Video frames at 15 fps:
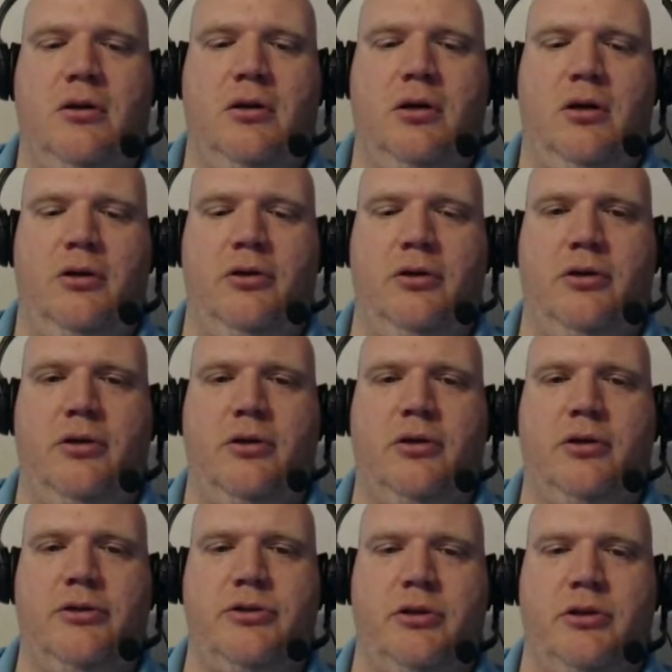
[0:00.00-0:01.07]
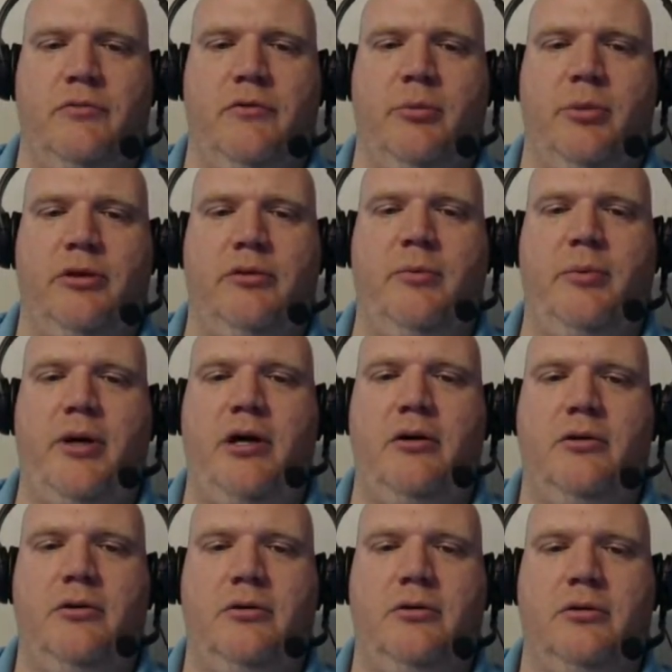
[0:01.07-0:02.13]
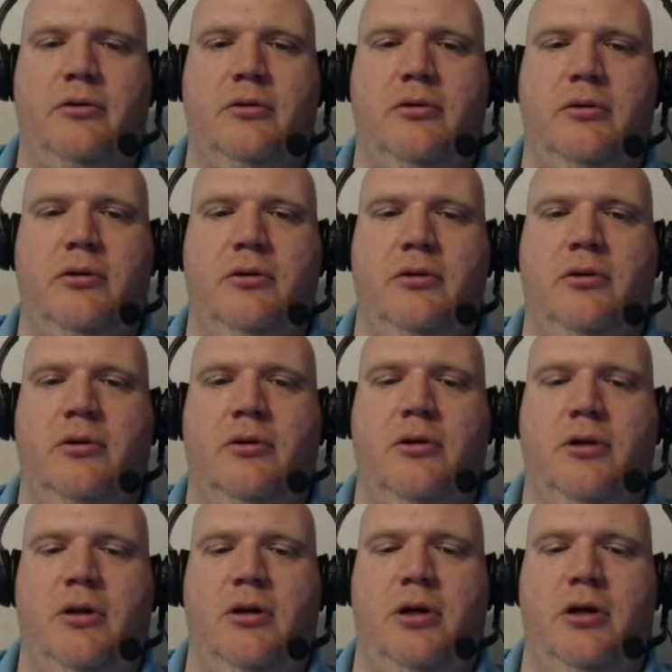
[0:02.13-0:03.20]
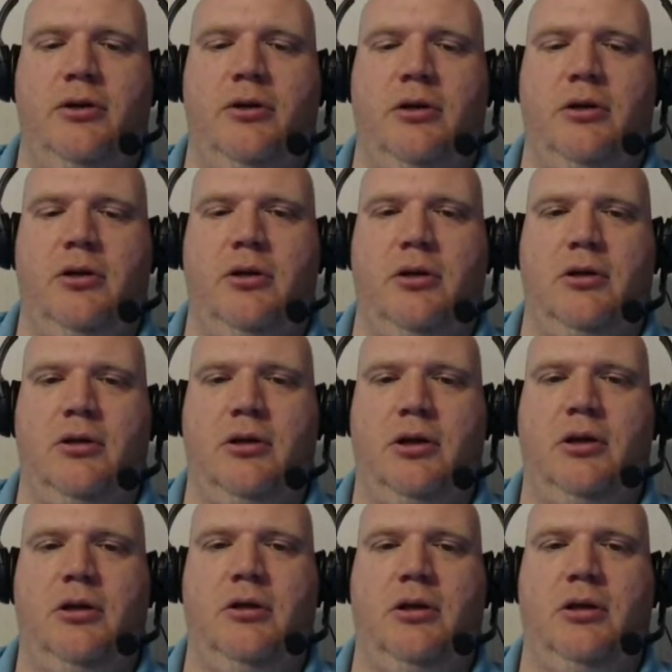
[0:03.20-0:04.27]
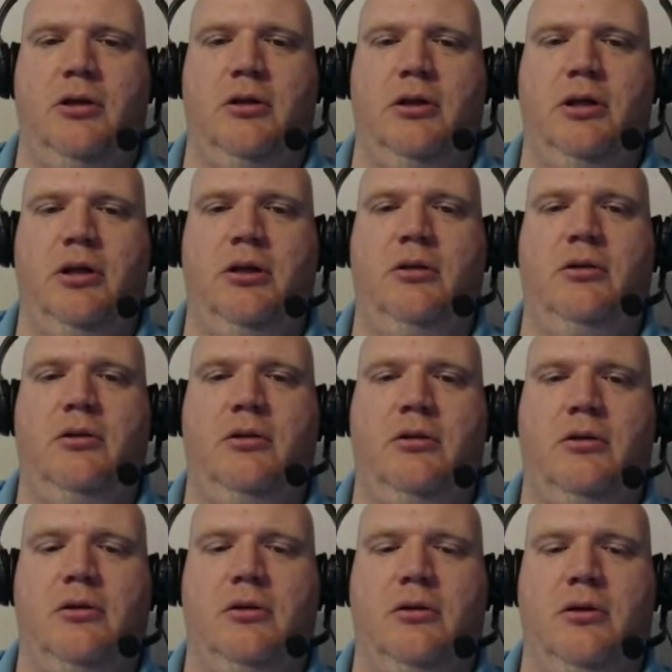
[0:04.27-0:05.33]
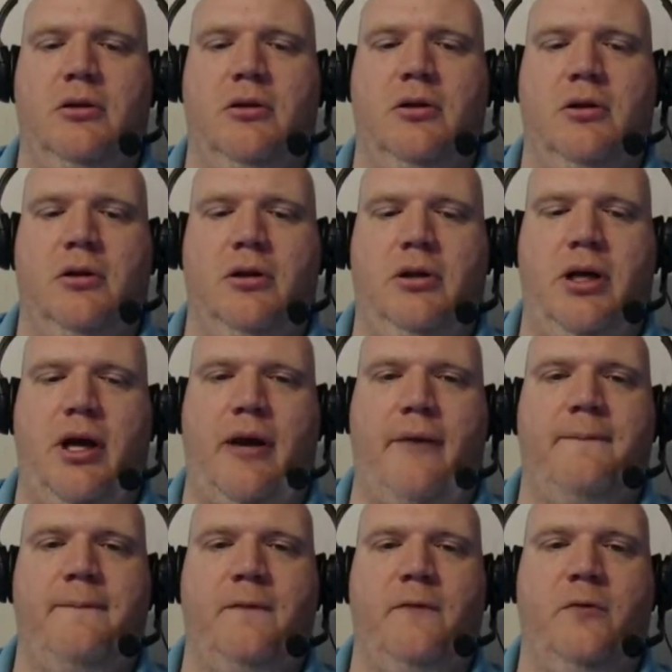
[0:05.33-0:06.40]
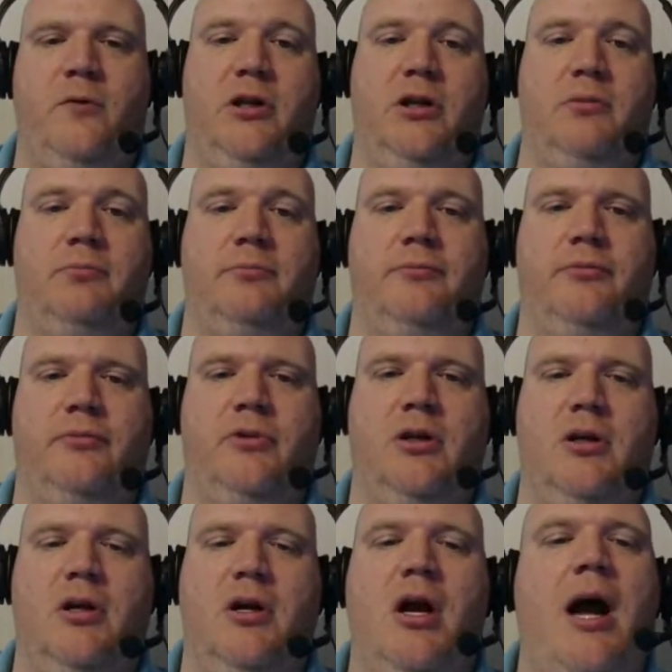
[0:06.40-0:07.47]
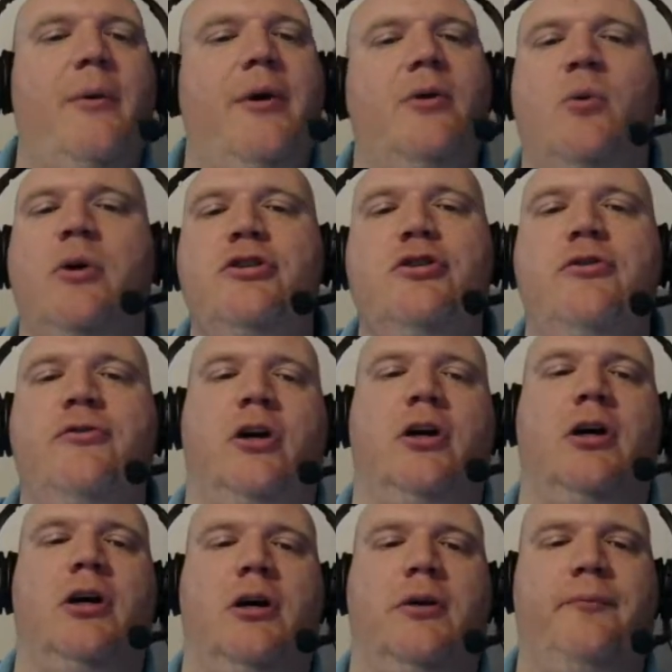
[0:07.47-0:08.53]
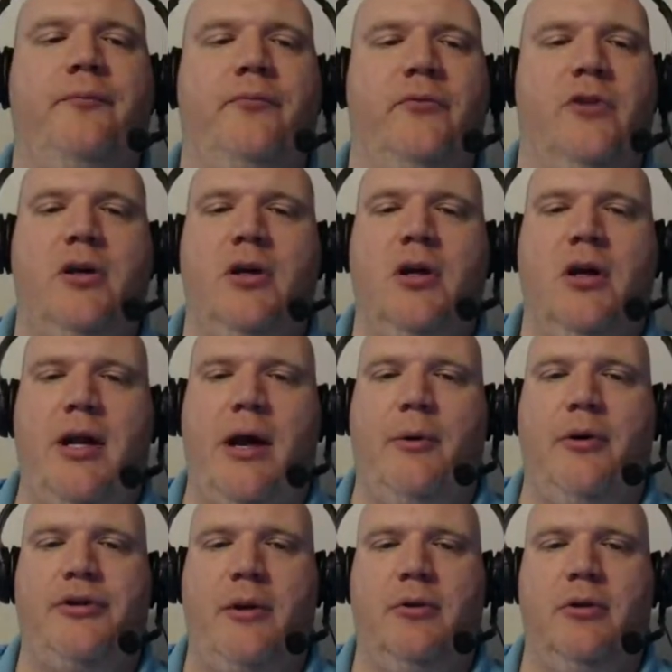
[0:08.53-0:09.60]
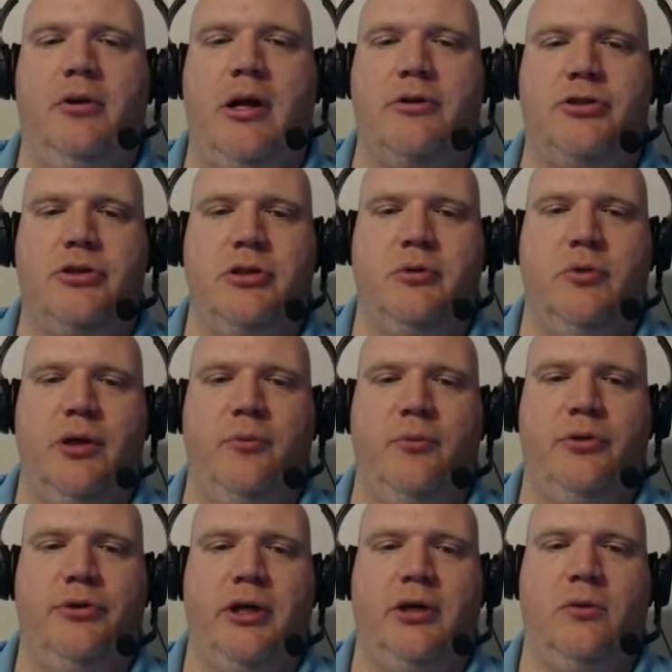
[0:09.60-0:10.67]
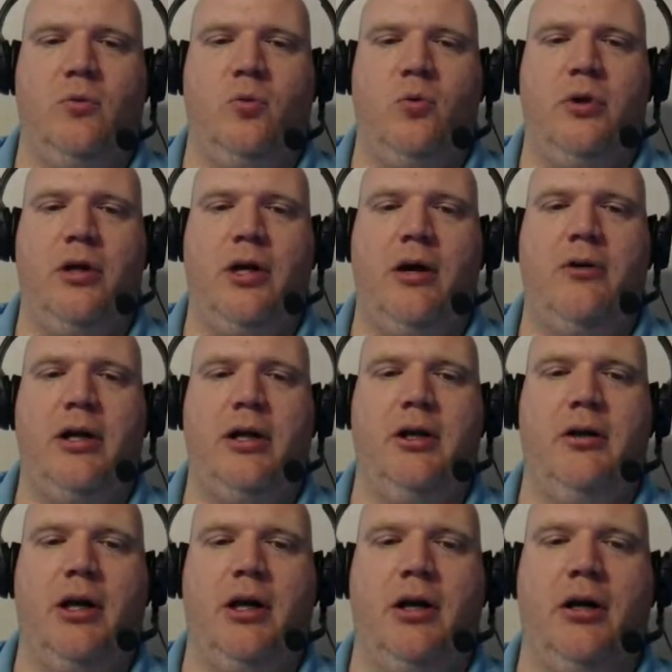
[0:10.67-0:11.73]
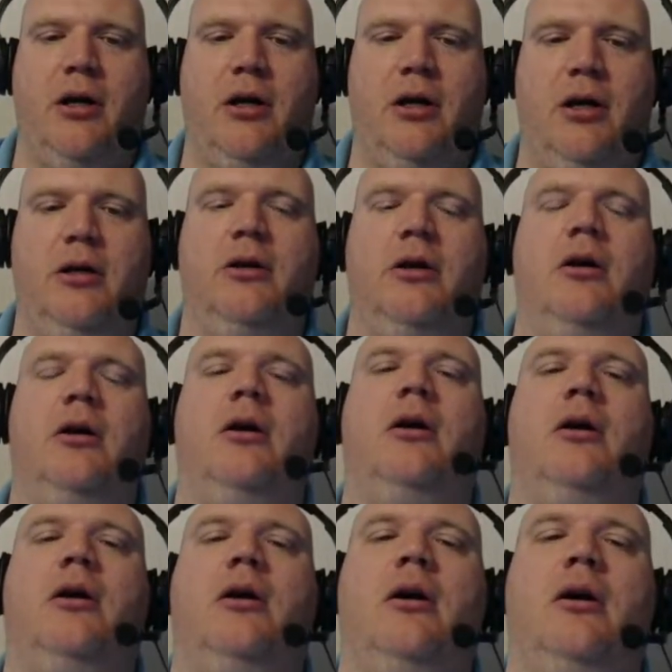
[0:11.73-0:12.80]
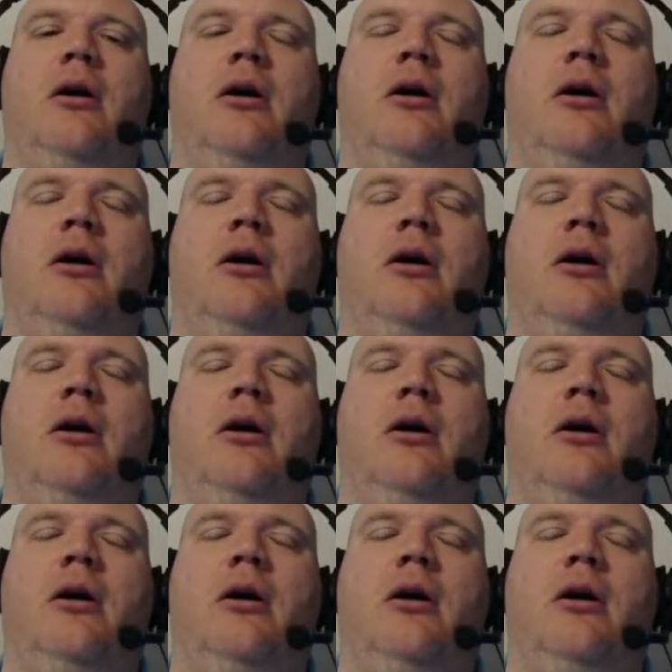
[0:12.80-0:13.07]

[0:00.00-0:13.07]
And then the dirt is in a 3x3 pattern. And then here, here, here. Yeah, we did. I went one too far. Now, what that will allow us to do, and we'll take one out right here, and ho